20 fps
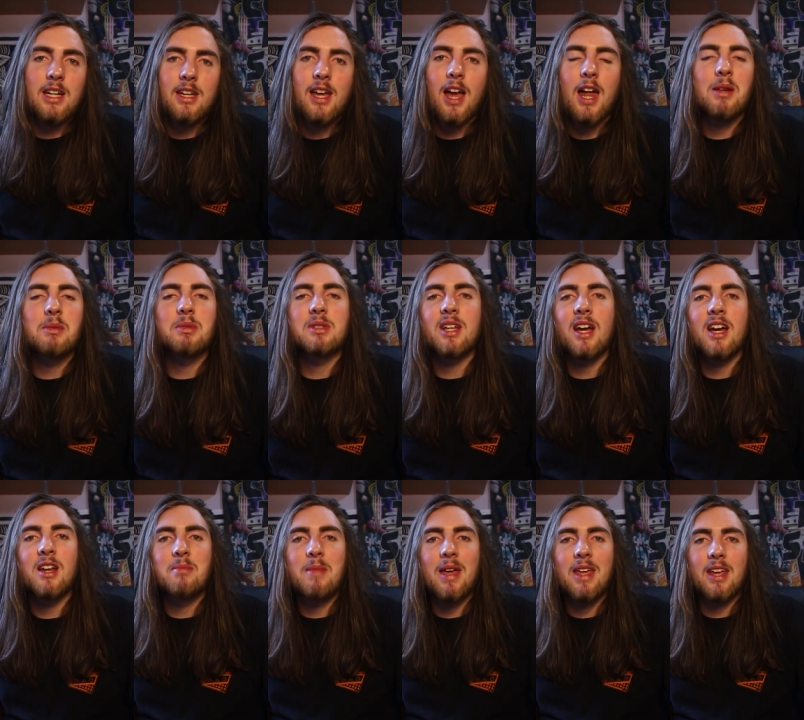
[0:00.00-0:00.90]
and Callum
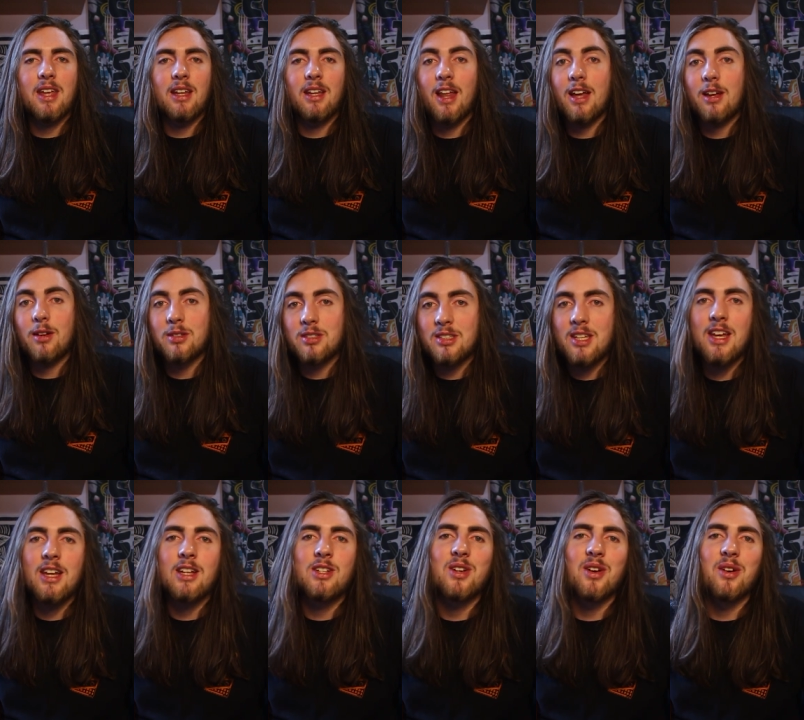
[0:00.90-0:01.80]
started making Lego
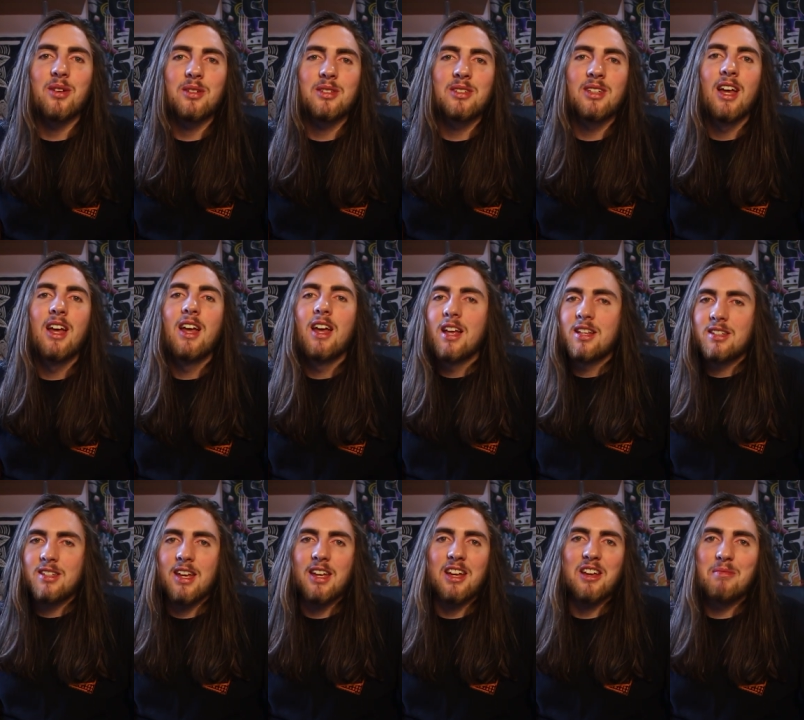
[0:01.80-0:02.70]
City jokes,
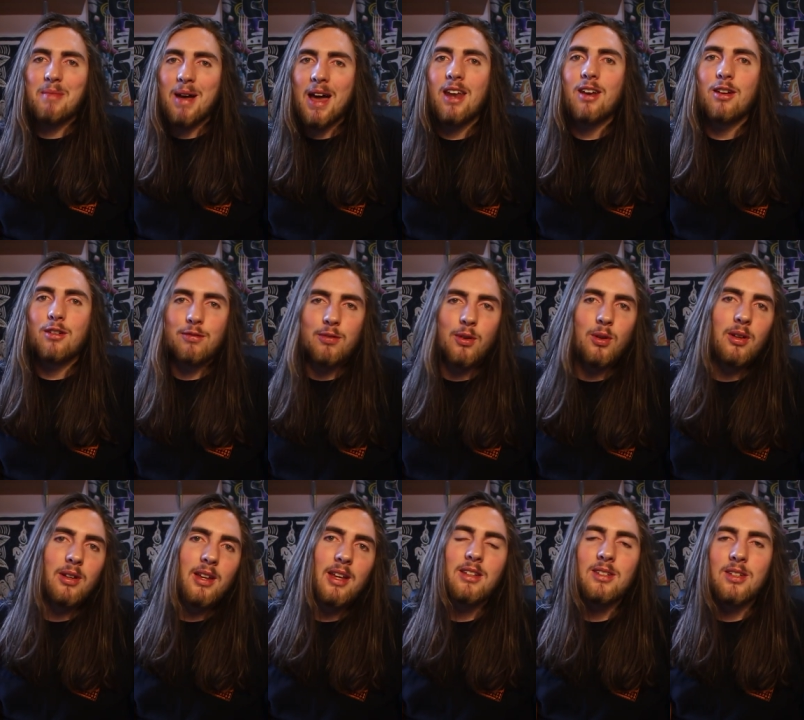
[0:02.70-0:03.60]
saying a man had
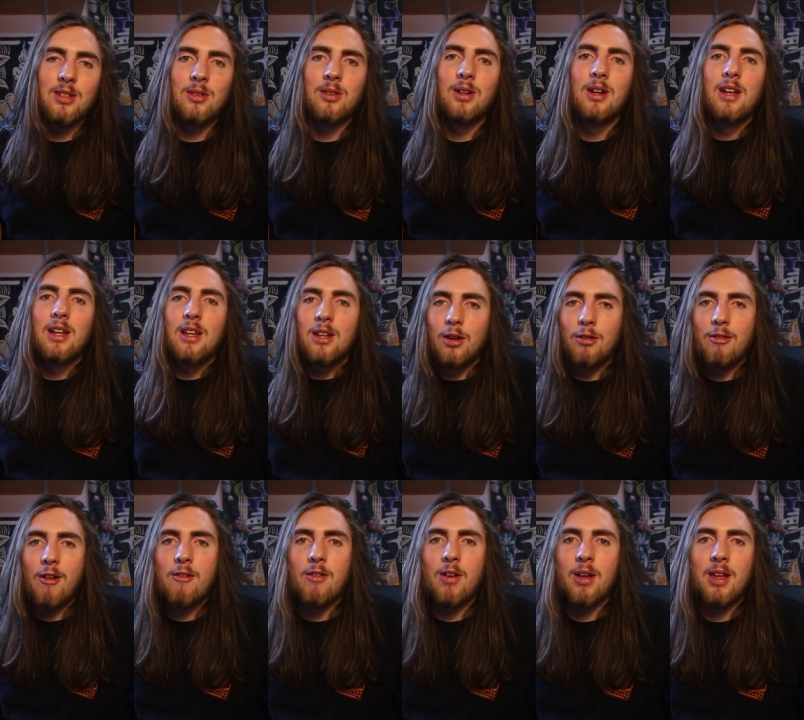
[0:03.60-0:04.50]
fallen into the
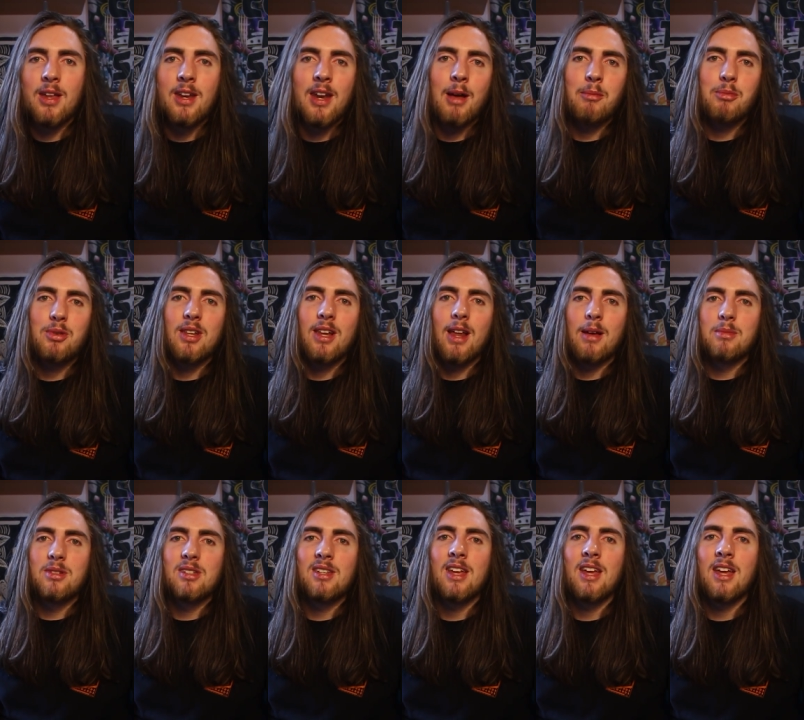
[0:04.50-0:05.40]
river in
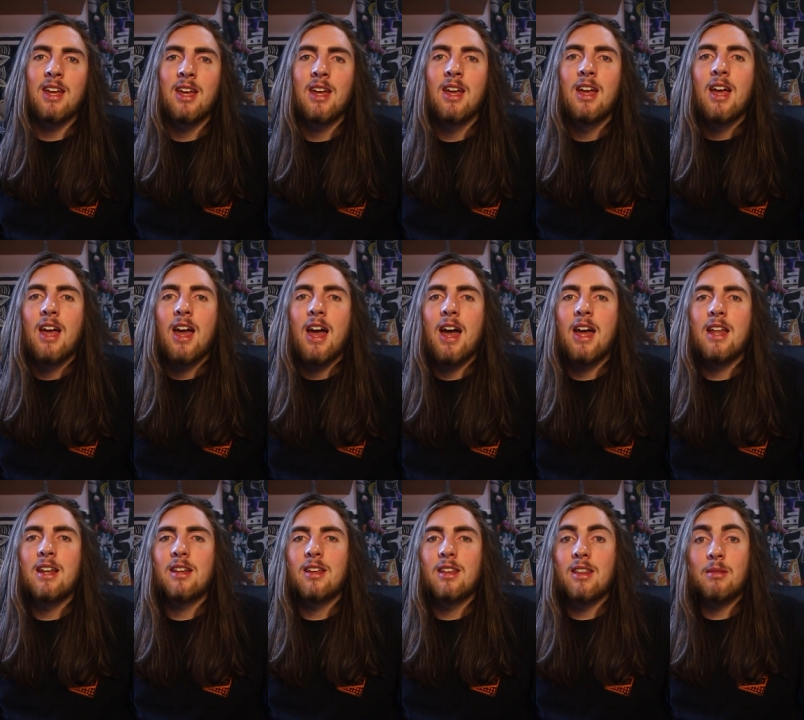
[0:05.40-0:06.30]
Amsterdam City,
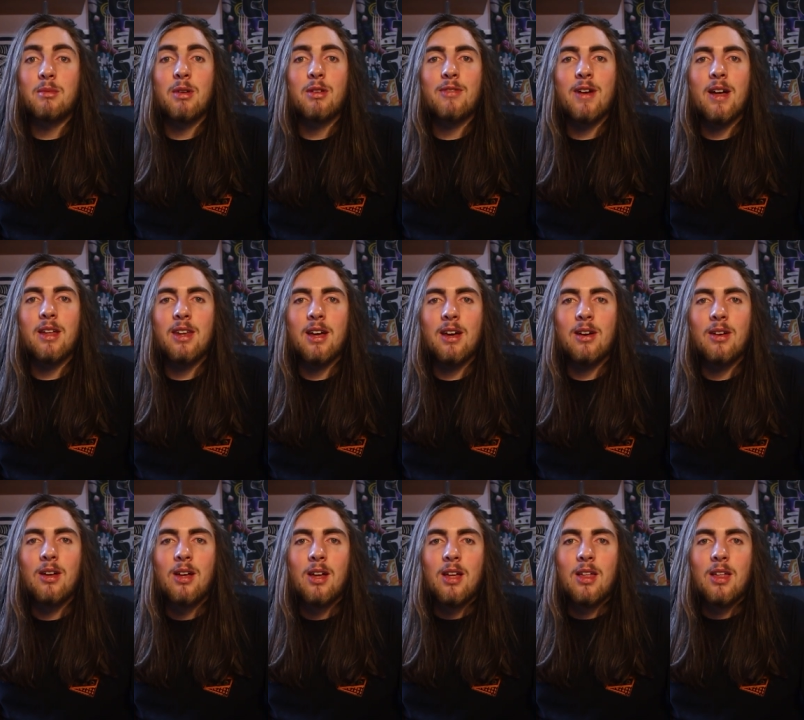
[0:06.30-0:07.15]
and then we found out